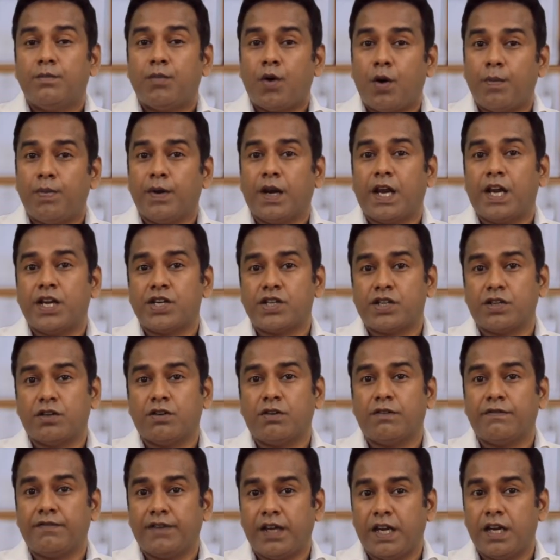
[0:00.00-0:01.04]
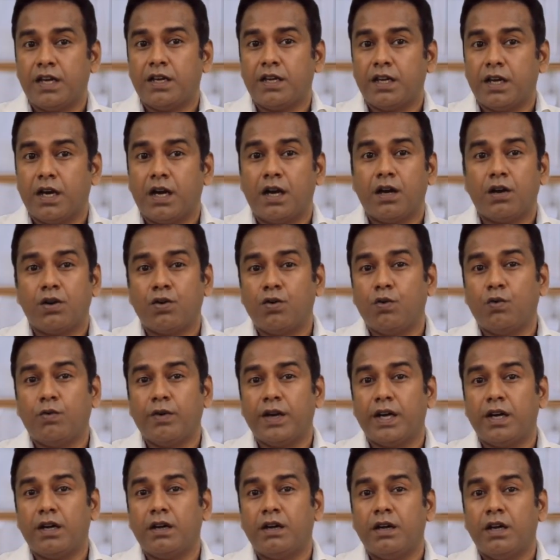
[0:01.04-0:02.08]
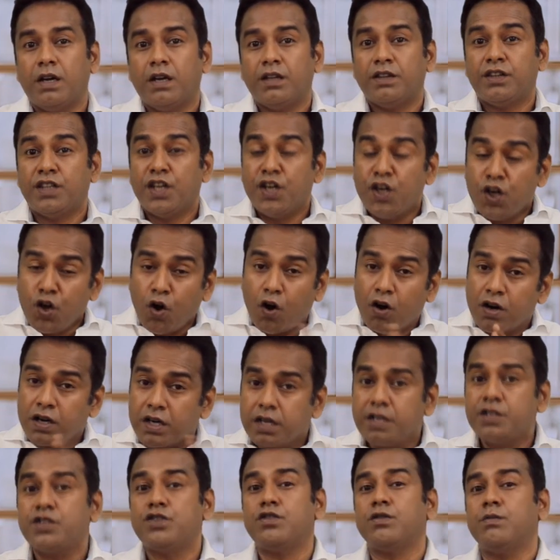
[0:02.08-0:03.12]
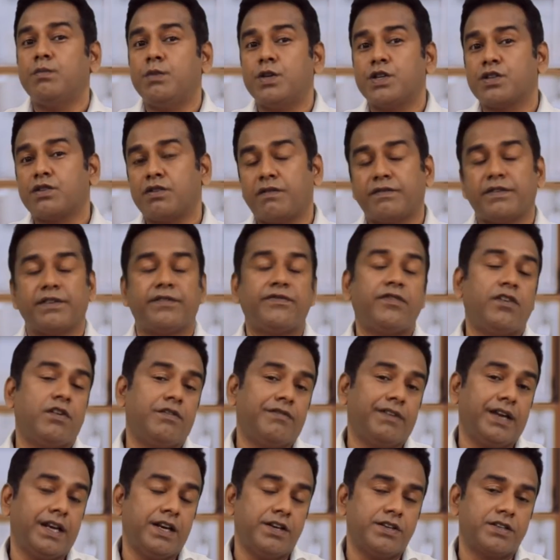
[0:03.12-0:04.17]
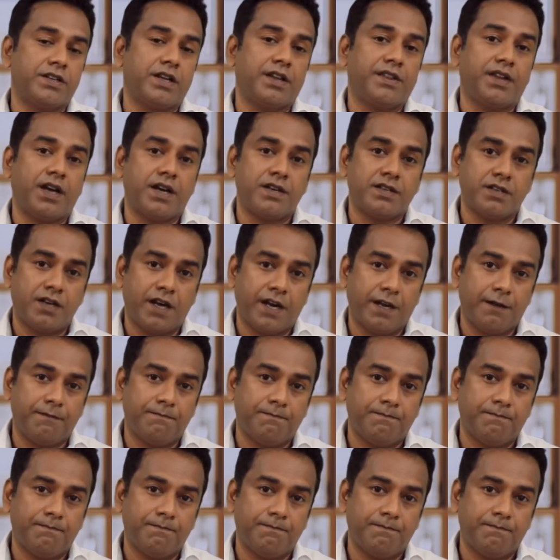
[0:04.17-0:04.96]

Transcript: population of India who were the non-consumers of the four-wheelers at that time